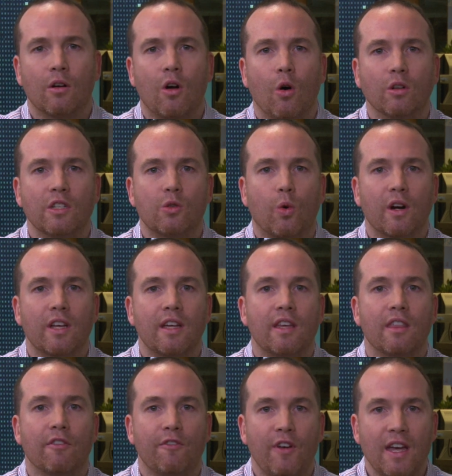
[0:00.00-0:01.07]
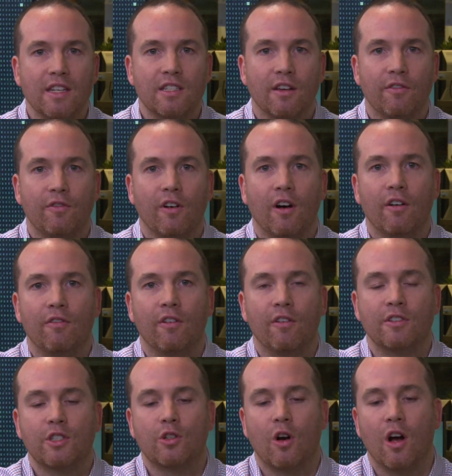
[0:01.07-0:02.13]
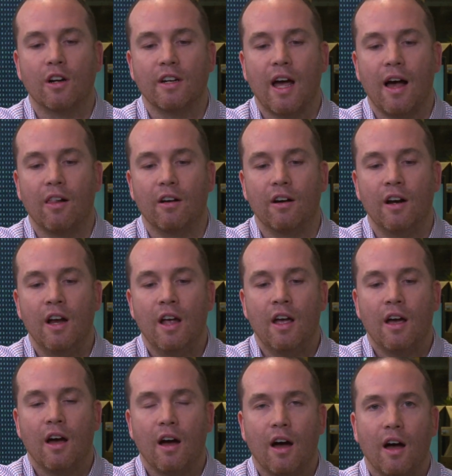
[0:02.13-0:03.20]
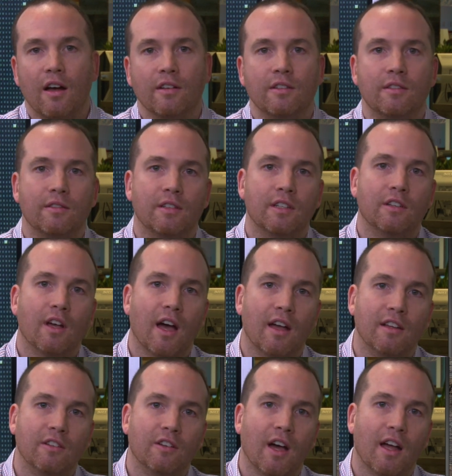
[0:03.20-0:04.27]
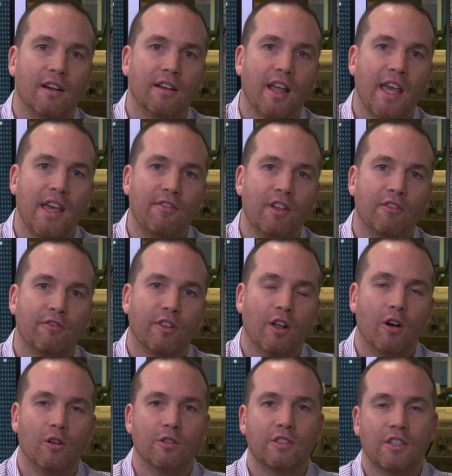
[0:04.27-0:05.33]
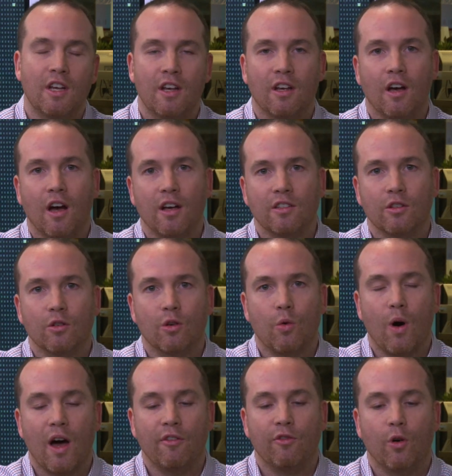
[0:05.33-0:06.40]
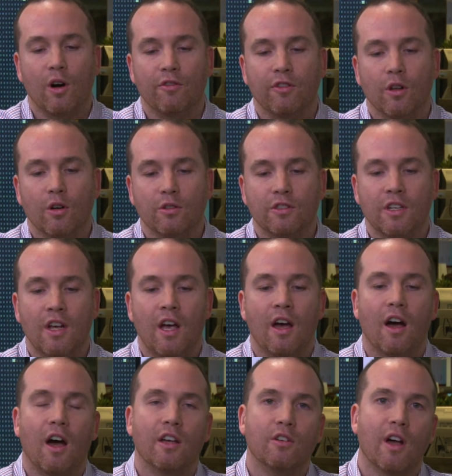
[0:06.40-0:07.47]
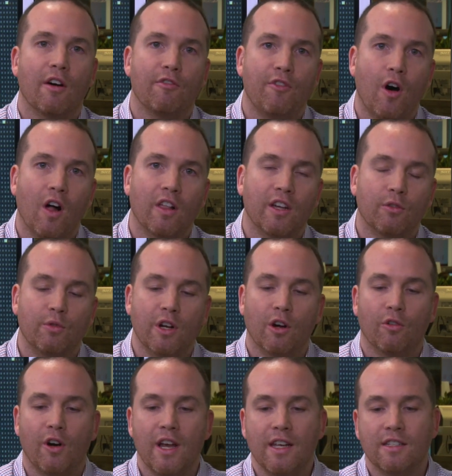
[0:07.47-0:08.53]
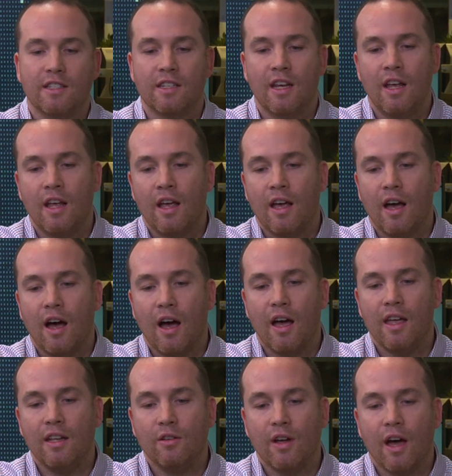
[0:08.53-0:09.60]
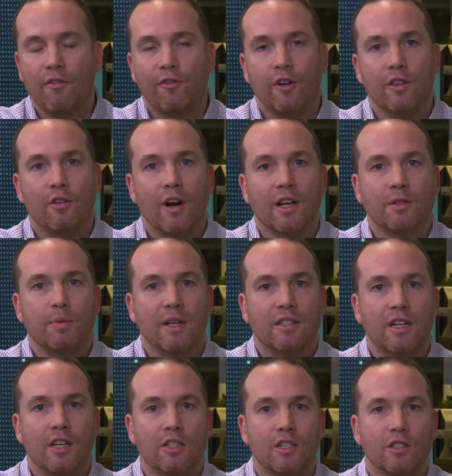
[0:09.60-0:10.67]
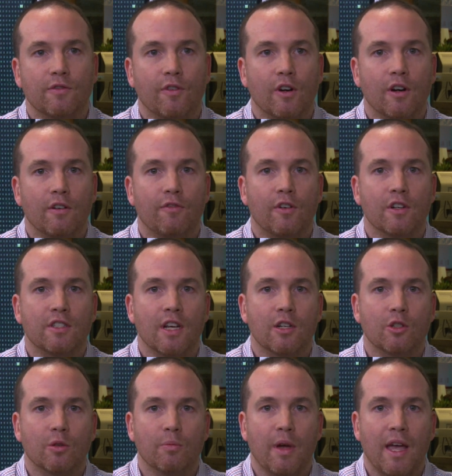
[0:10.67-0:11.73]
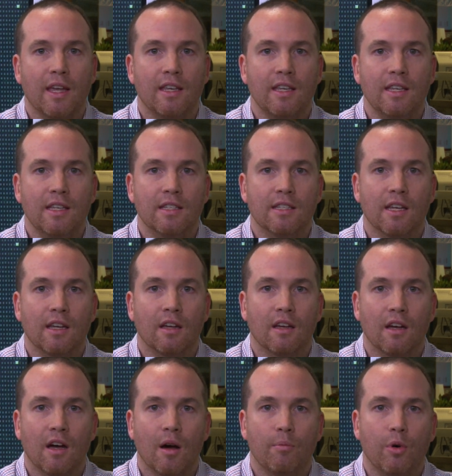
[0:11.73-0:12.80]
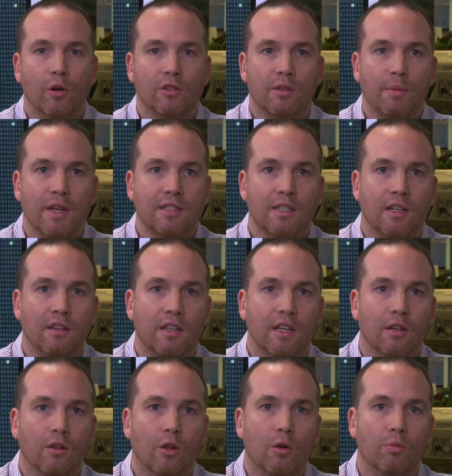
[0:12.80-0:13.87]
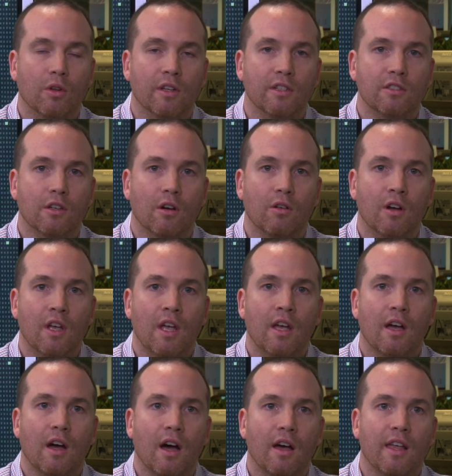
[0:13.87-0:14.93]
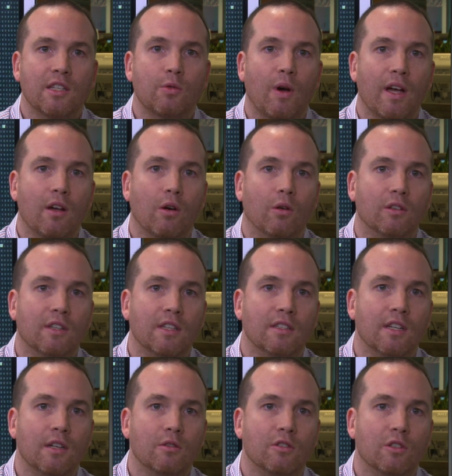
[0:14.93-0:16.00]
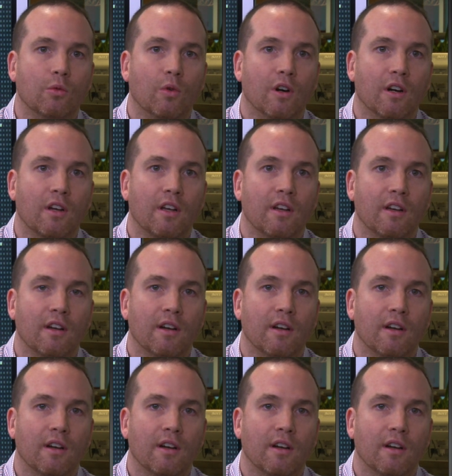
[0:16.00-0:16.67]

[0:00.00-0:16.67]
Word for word: Gold is working in the face of a strong dollar. You got haven flows, so Quad 4 flows. You got falling real rates, and you got further expectations for central bank easing, both domestically and globally. So that's why gold continues to work.